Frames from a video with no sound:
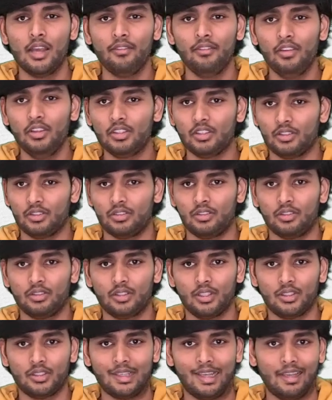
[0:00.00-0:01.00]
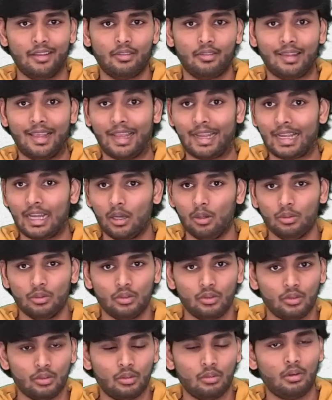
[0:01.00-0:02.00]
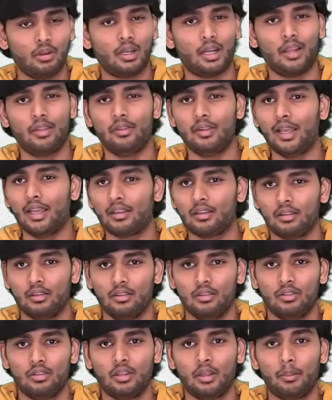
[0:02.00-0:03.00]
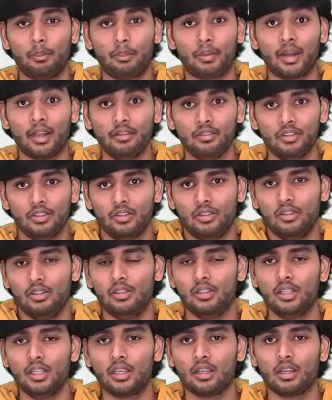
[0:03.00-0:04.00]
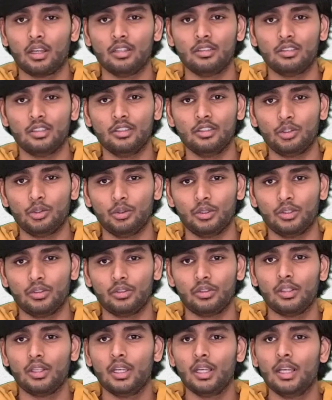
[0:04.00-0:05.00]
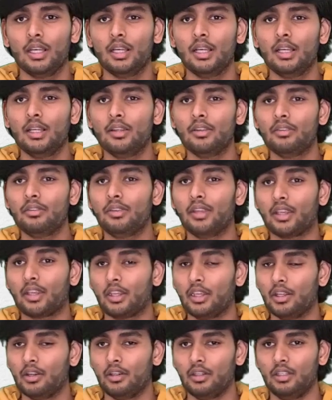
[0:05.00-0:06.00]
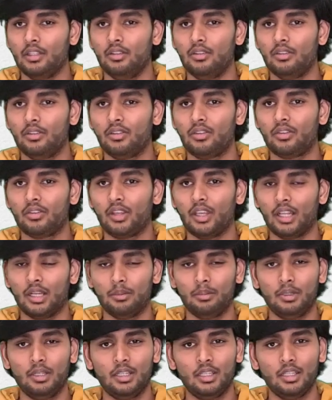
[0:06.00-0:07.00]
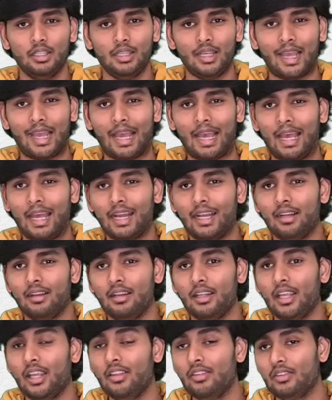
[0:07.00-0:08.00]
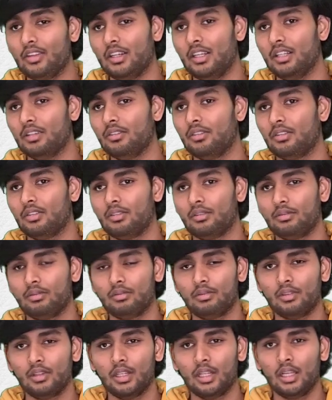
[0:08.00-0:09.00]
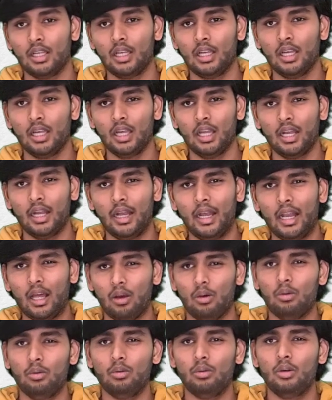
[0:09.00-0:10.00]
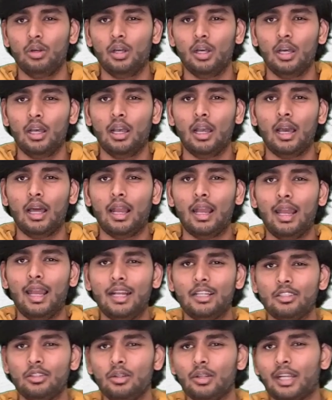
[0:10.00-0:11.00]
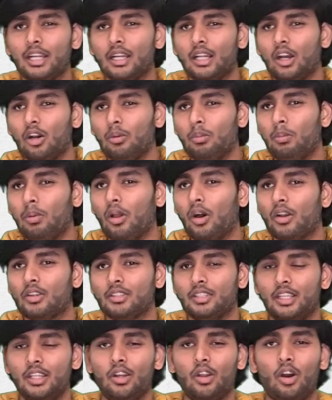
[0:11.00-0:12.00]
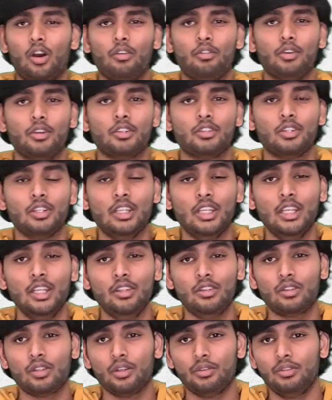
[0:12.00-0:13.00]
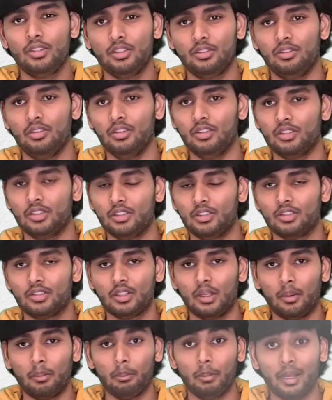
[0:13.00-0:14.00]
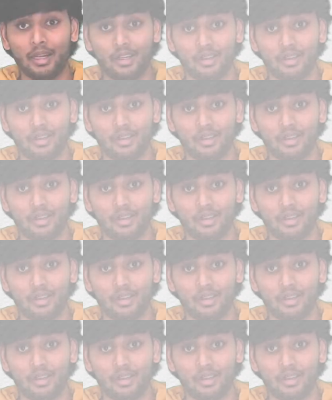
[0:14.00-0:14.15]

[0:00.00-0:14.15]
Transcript: Features such as accounts, transactions, privacy, consensus, security, scalability, and incentives. Now, let's look at how blockchain offers each of these features by